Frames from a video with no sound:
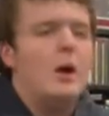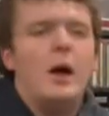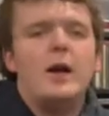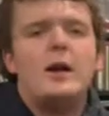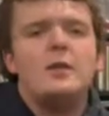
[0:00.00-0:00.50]

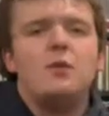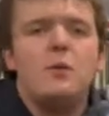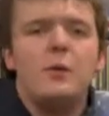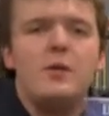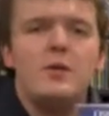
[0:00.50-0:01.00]
I got this one
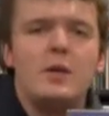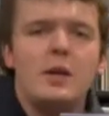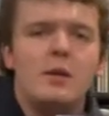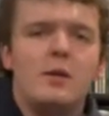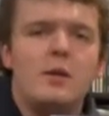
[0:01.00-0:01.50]

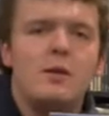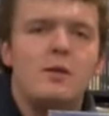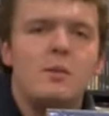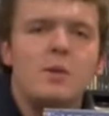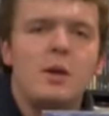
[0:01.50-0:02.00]
recently. This is
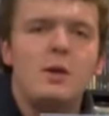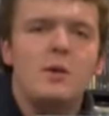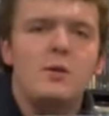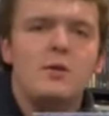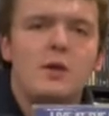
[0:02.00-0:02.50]
the
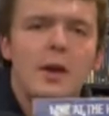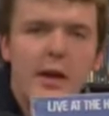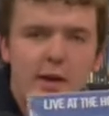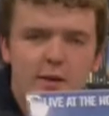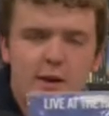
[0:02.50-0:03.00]
Beatles
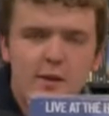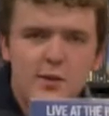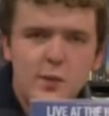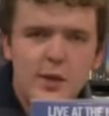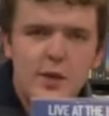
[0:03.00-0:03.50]
8 Days a
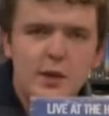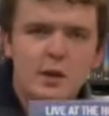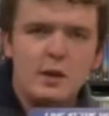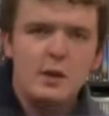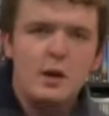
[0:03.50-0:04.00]
Week.
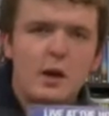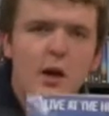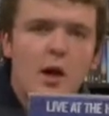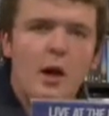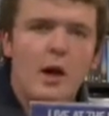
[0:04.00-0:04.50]

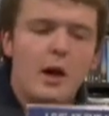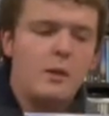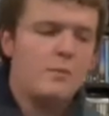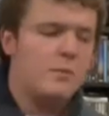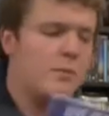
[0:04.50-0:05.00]

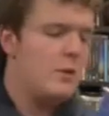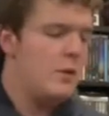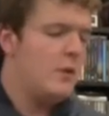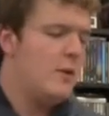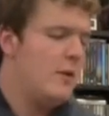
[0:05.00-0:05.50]
So
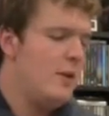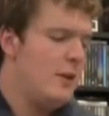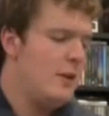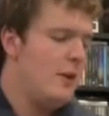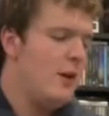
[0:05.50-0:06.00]
this is like
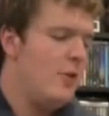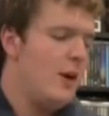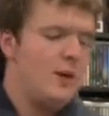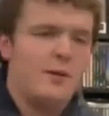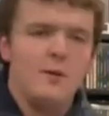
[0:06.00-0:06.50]
the
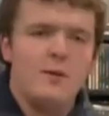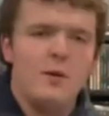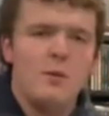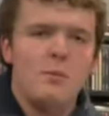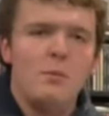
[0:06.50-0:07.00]
soundtrack to the
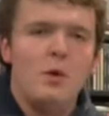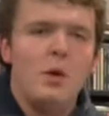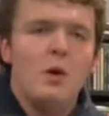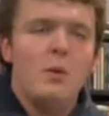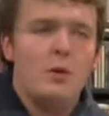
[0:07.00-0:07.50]
film,
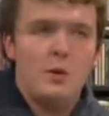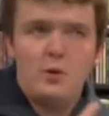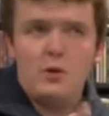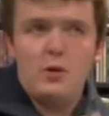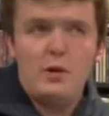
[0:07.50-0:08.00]
which I will
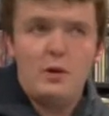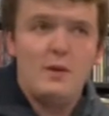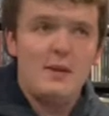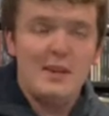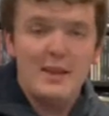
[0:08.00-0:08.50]
show you the
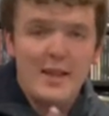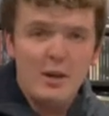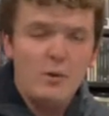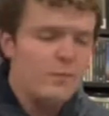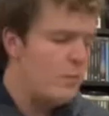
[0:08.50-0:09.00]
DVD
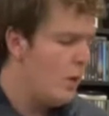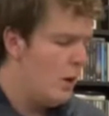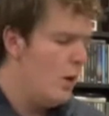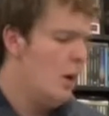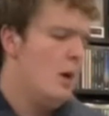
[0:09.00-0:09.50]
later.
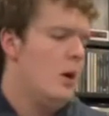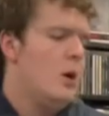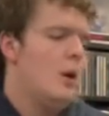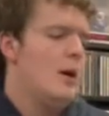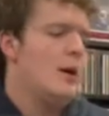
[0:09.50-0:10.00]

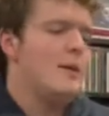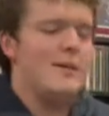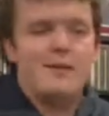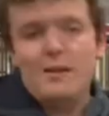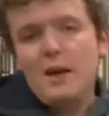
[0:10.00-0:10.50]
This
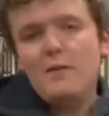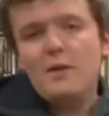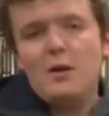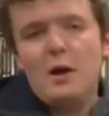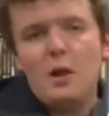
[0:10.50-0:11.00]
is the Live at
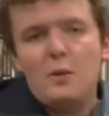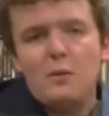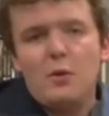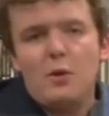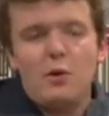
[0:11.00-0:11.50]
the Hollywood
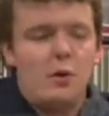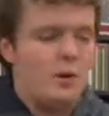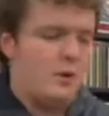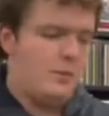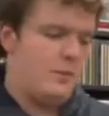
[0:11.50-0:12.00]
Bowl.
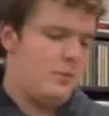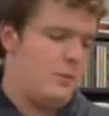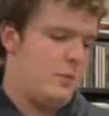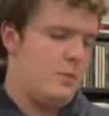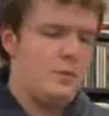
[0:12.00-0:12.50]

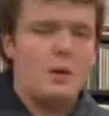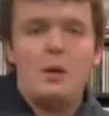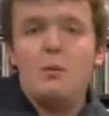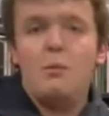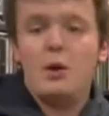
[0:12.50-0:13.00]

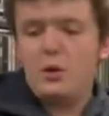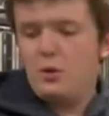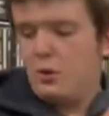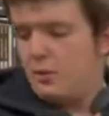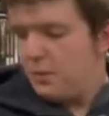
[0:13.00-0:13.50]
Pretty
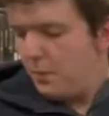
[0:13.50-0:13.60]
cool.